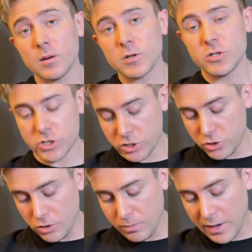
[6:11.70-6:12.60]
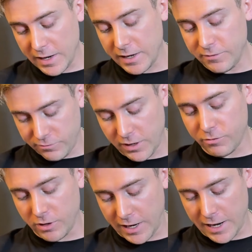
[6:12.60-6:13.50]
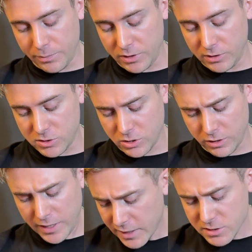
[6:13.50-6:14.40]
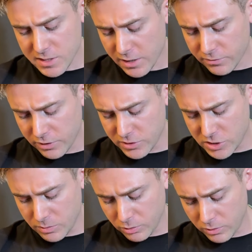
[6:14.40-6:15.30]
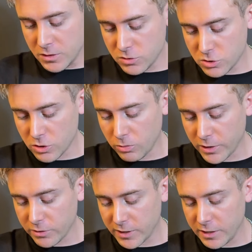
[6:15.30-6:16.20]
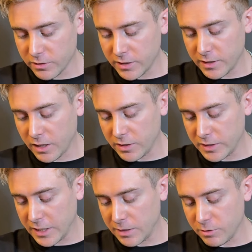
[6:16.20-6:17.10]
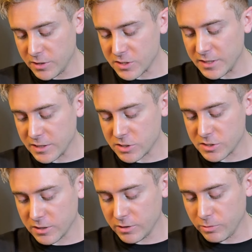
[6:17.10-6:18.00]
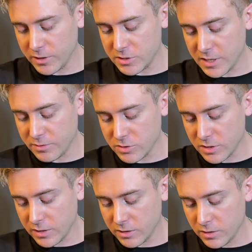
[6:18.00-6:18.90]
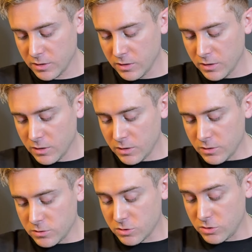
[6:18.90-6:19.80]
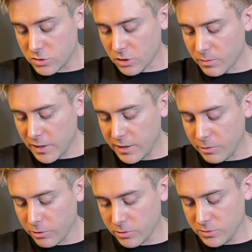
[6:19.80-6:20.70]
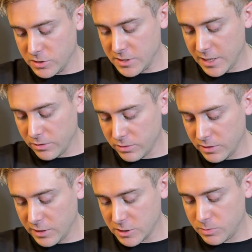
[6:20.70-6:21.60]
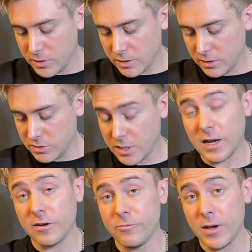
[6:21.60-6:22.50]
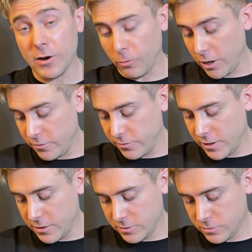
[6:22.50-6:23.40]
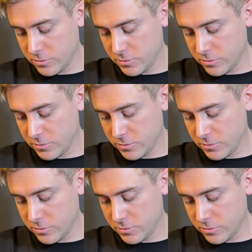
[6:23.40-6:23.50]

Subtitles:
I'm going to show you my favorite app in the guitar. Hands down, very simple. So what you're hearing on the camera isn't necessarily what it sounds like. So you saw my network was down, and that's because I have bad Wi-Fi.